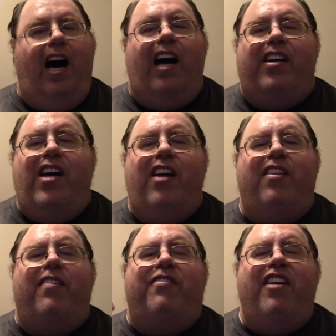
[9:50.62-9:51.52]
I
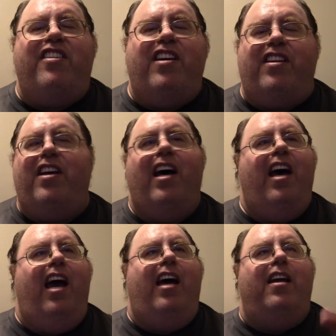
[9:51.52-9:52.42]
get to visit
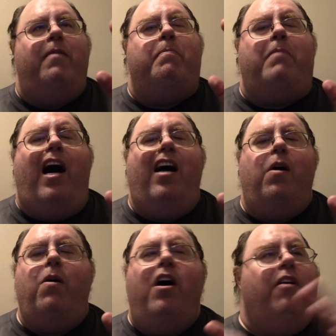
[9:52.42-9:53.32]
and
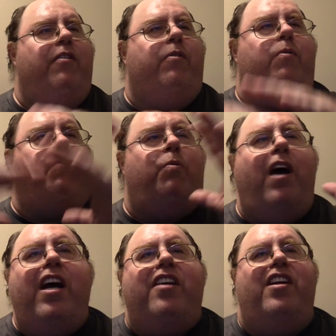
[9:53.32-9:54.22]
admire the
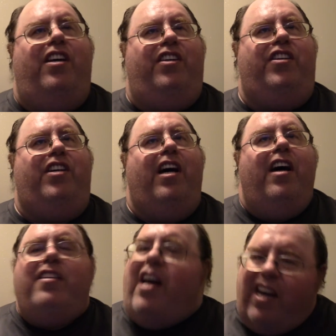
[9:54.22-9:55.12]
greatness
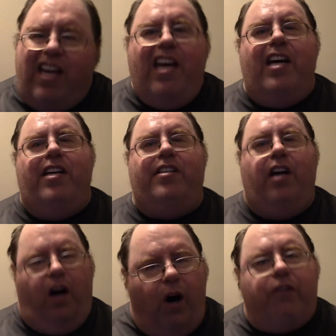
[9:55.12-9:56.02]
that
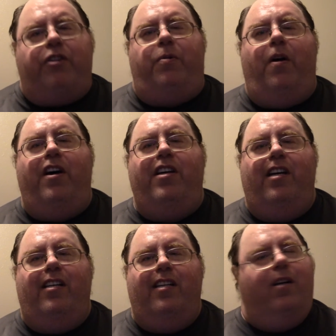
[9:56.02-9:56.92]
is
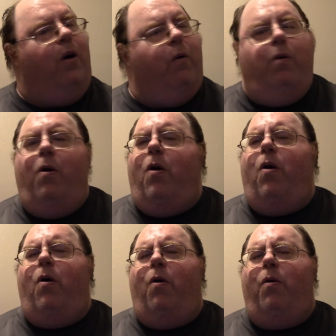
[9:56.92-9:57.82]
Australia.
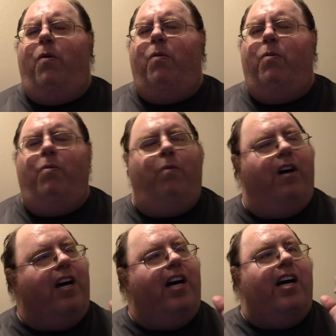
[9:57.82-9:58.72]
Woohoo!
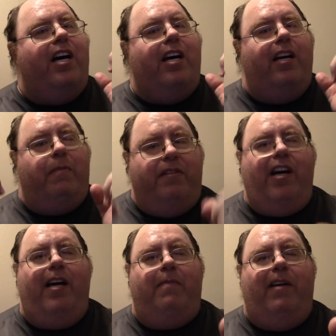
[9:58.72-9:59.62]
Let me
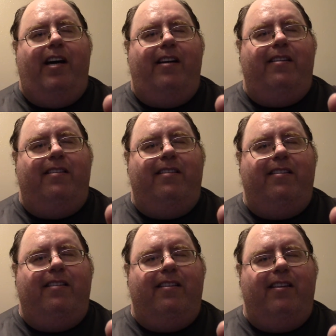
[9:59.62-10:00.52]
tell you, man,
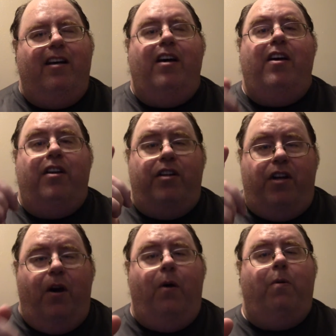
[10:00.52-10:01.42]

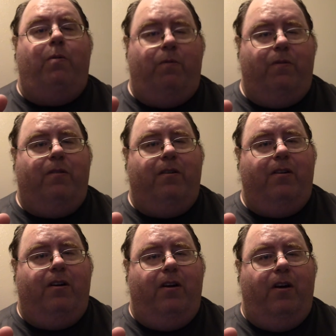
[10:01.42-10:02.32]
you
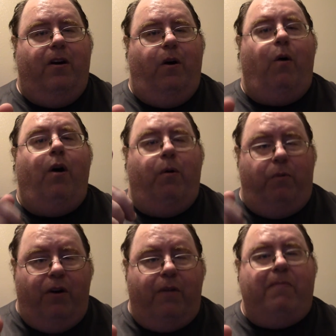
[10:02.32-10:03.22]
are a real